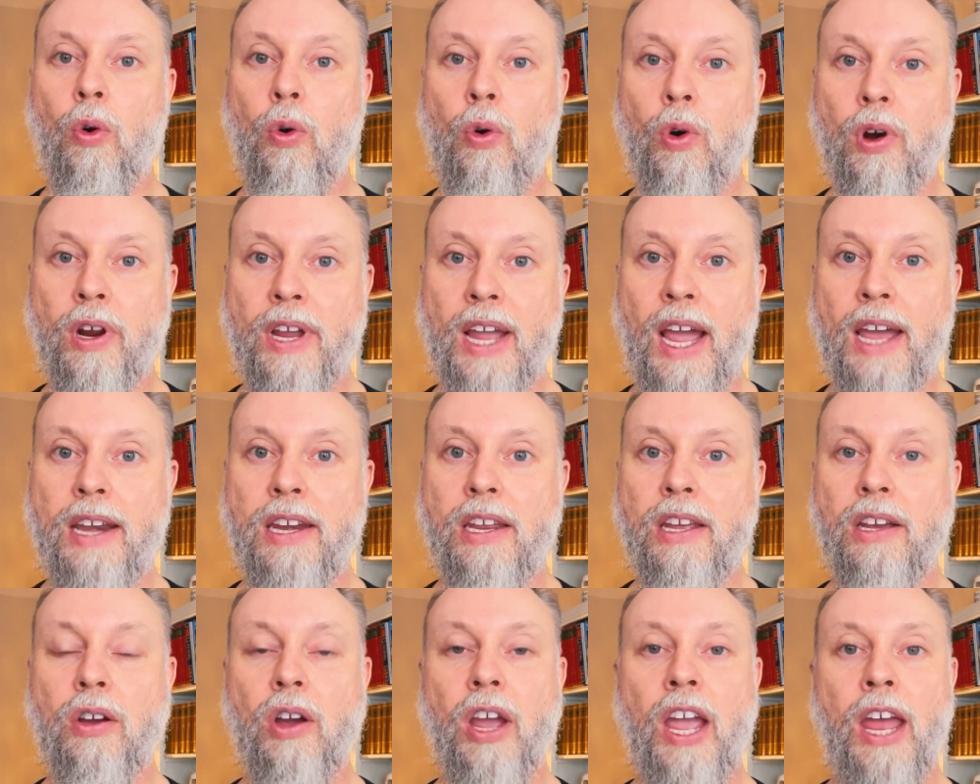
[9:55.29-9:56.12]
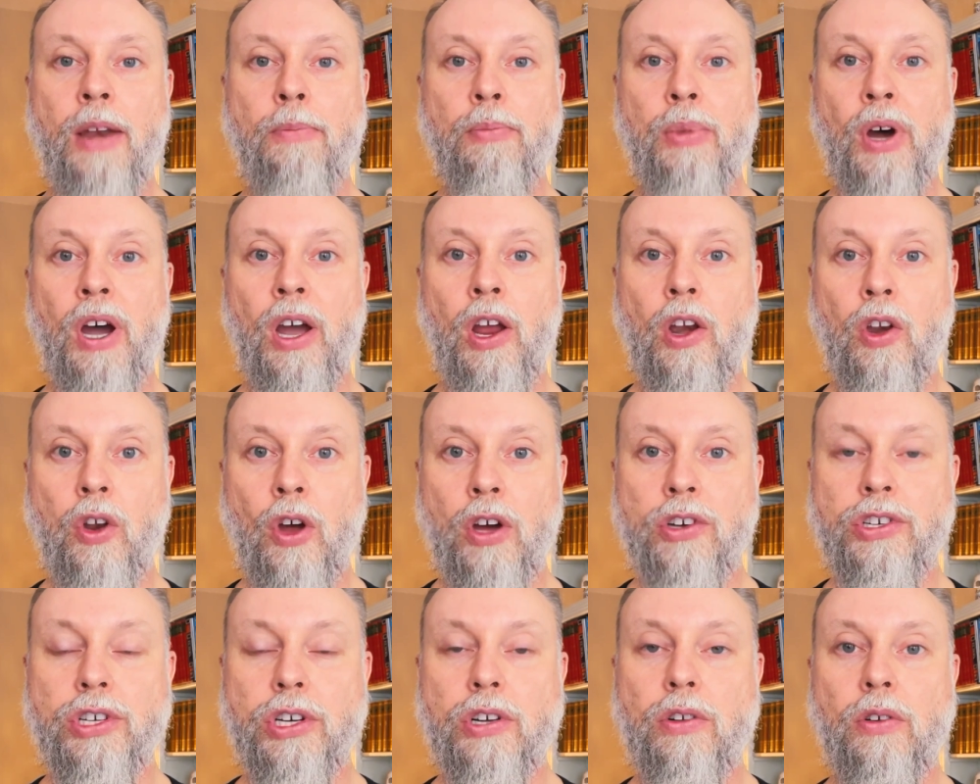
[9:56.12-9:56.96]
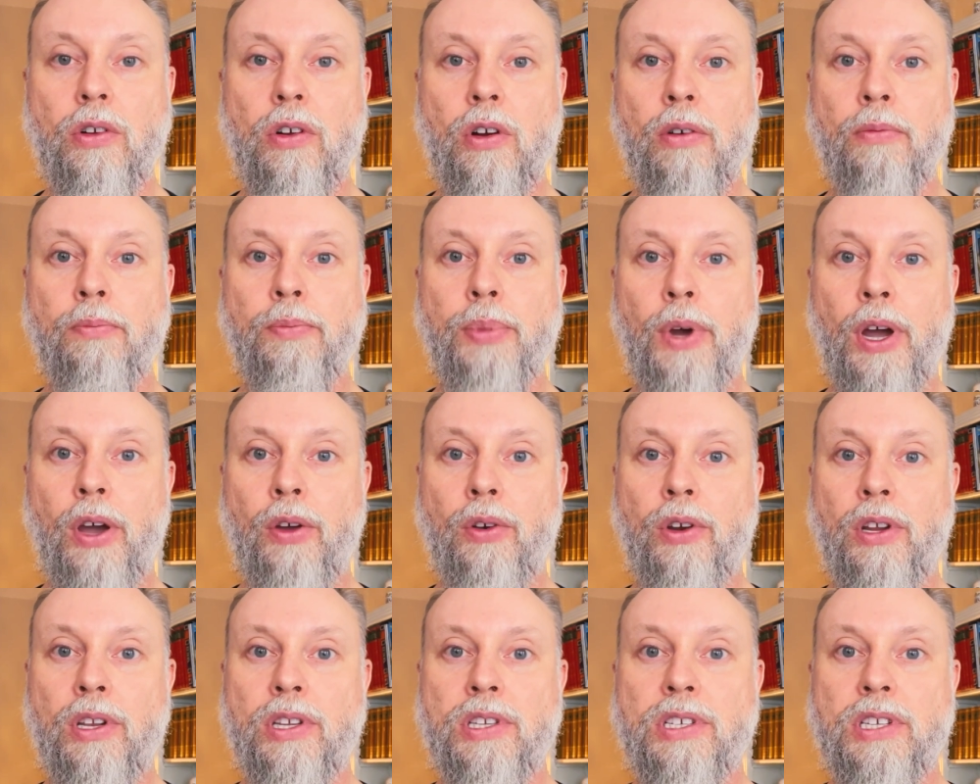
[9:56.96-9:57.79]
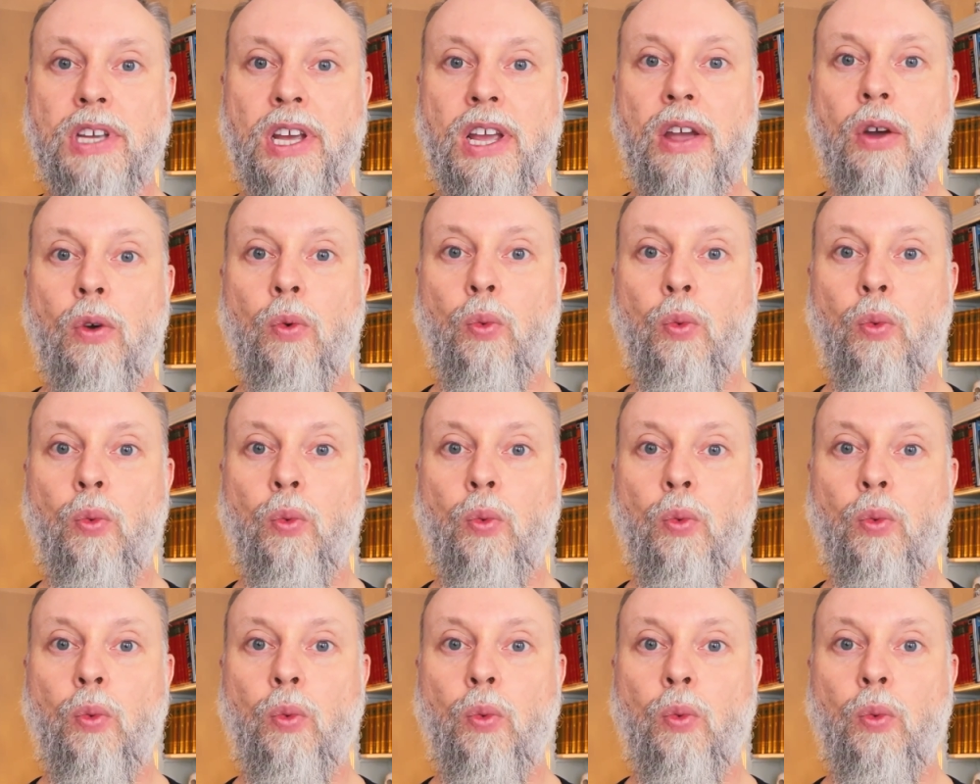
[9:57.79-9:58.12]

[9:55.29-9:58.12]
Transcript: organic, and biological components